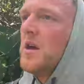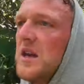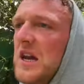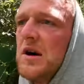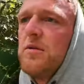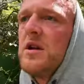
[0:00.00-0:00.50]

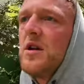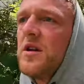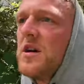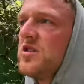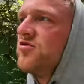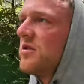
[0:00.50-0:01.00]
Now we can go
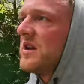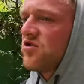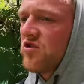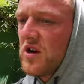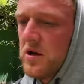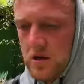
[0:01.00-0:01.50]
to
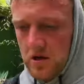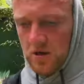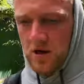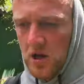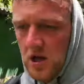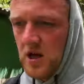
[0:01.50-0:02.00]
Hydroelectrica.
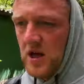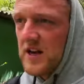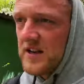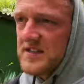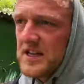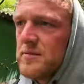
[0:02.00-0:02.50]

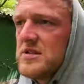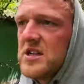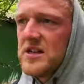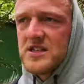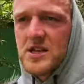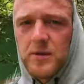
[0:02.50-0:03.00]
And it seems
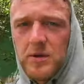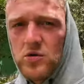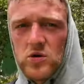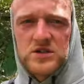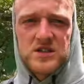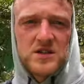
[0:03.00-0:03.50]
like it's going to be
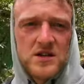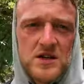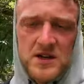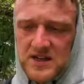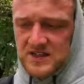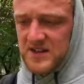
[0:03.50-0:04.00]
more
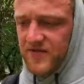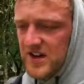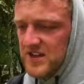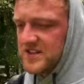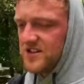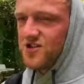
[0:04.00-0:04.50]
like
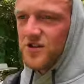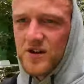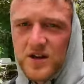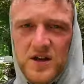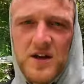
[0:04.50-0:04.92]
civilization.